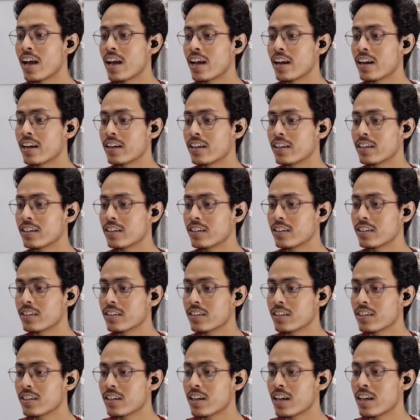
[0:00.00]
and
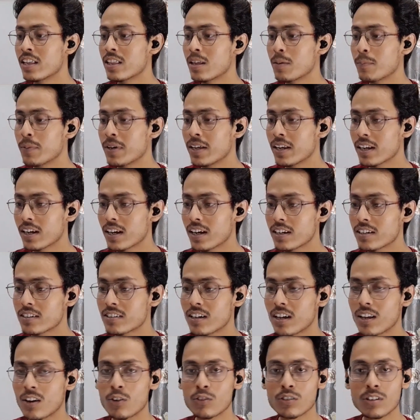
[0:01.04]
uh, in the main
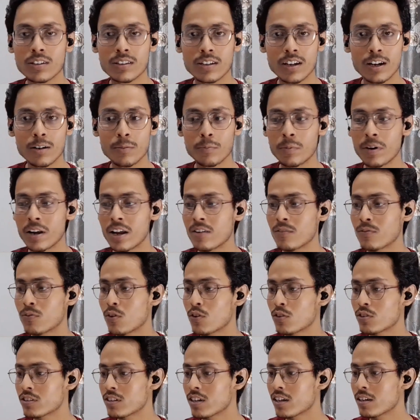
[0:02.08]
cast, along the side,
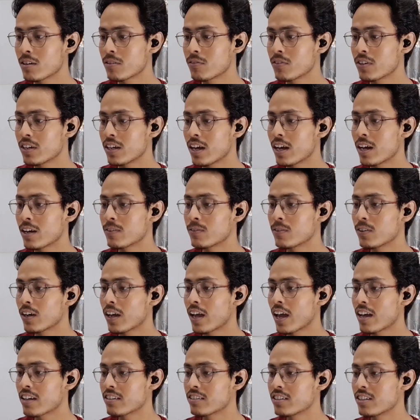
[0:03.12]
Bren Foster, we
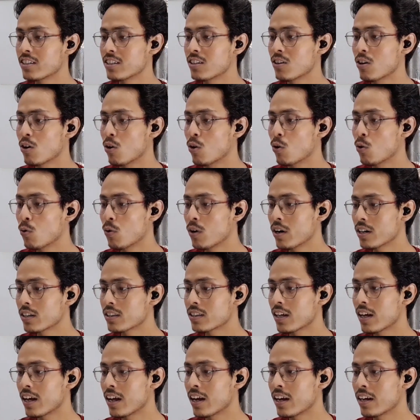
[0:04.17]
have Cassie
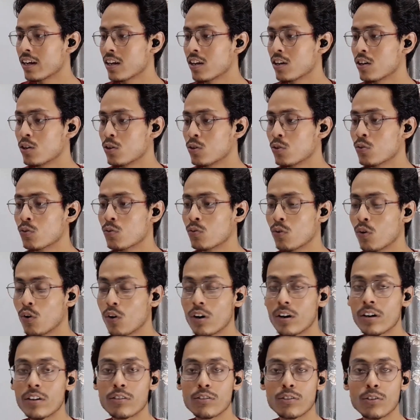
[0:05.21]
Howarth and Luke
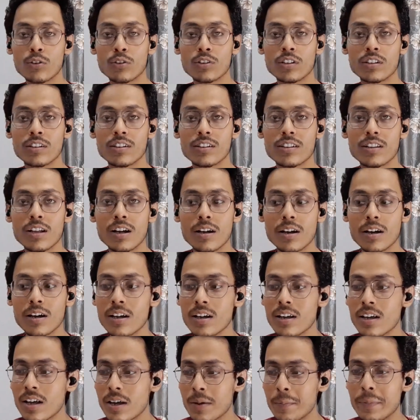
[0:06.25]
Ford. So this is
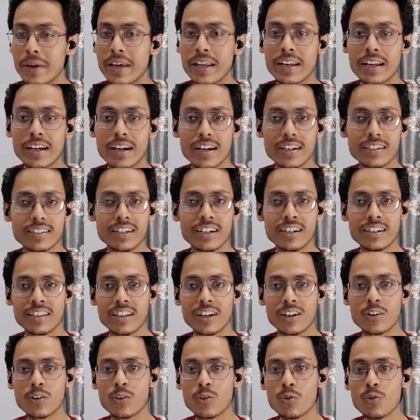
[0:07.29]
the main cast
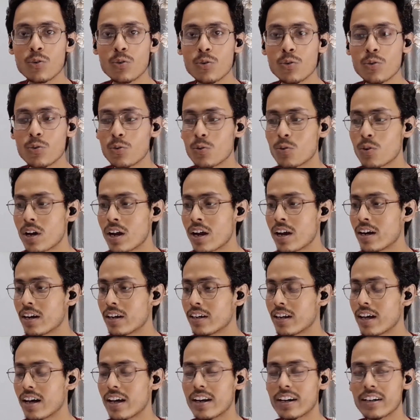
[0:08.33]
and the crew
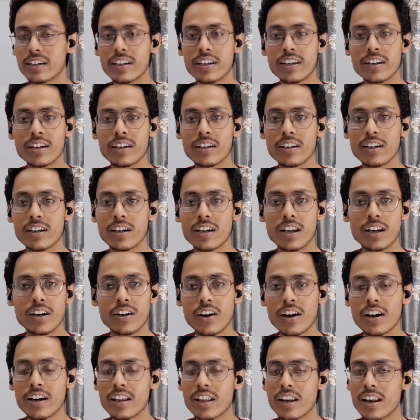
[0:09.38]
and director
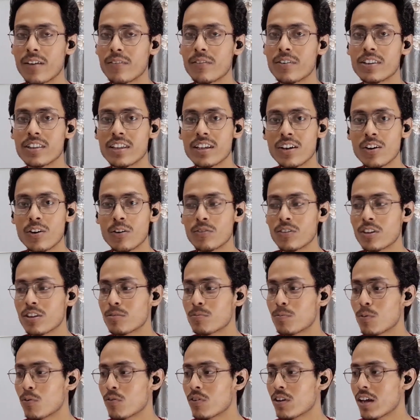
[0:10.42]
and writer, everything
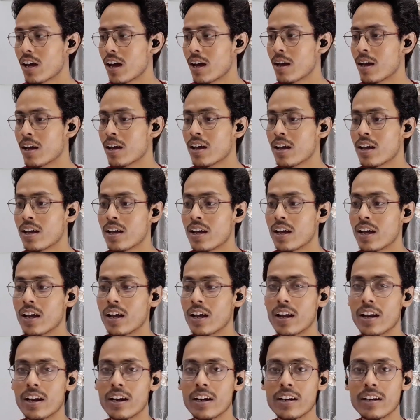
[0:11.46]
of this movie. I,
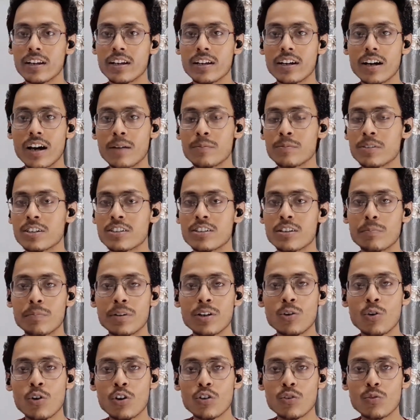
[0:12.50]
and uh, I'm just
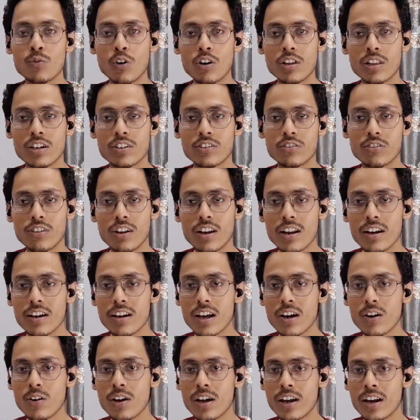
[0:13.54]
simply going to watch the
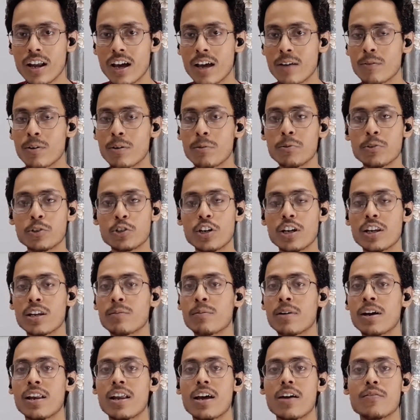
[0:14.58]
trailer now and I will be
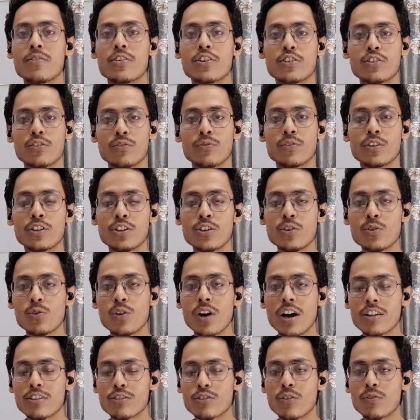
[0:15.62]
sharing my live reaction with
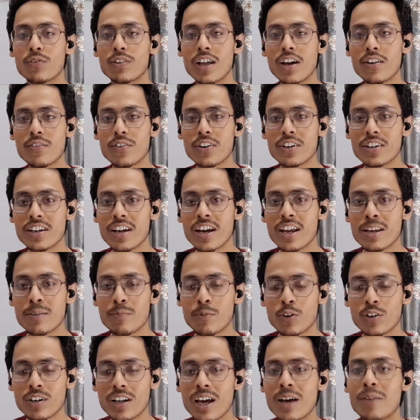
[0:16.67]
you guys. So without wasting
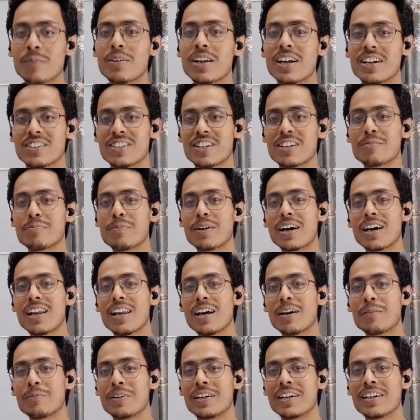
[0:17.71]
any more time, let's just
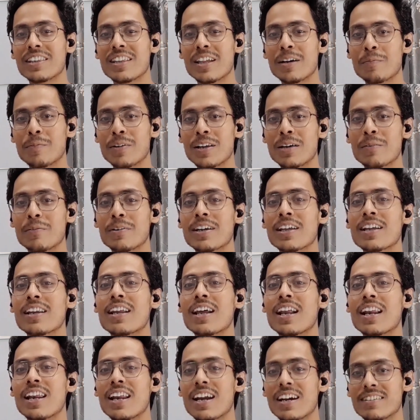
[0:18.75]
buckle up, hit the play
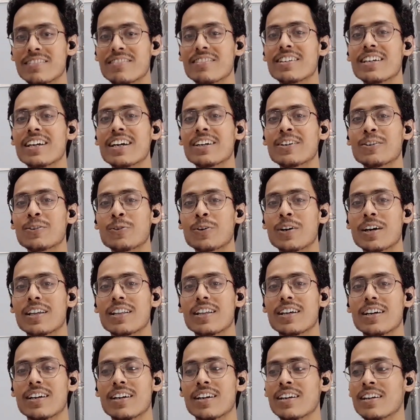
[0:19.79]
button and let's react
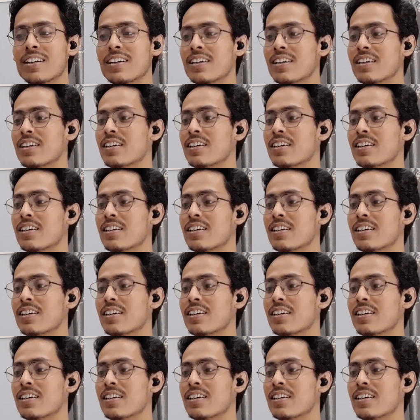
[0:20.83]
together.